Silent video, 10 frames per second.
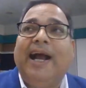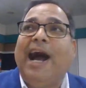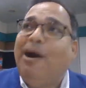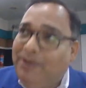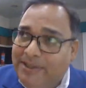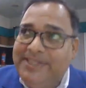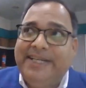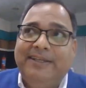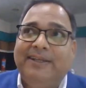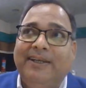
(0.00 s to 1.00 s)
How does
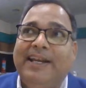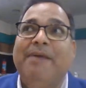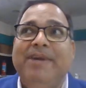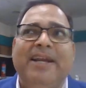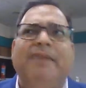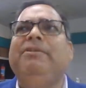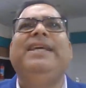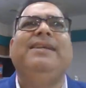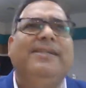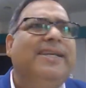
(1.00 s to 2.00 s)
it navigate? Now,
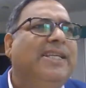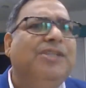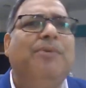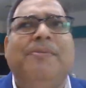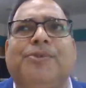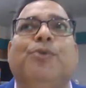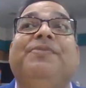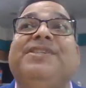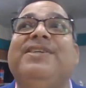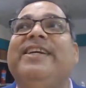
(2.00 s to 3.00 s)
these days you have
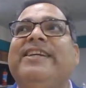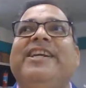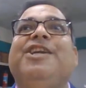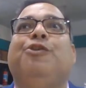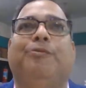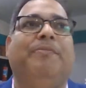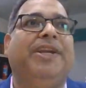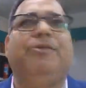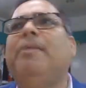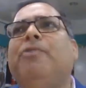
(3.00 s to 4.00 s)
sophisticated
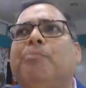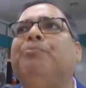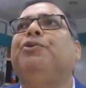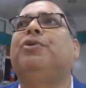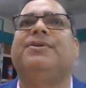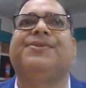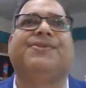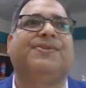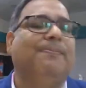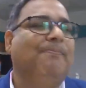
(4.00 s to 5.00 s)
equipment, you have
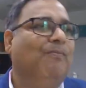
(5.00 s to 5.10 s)
computers,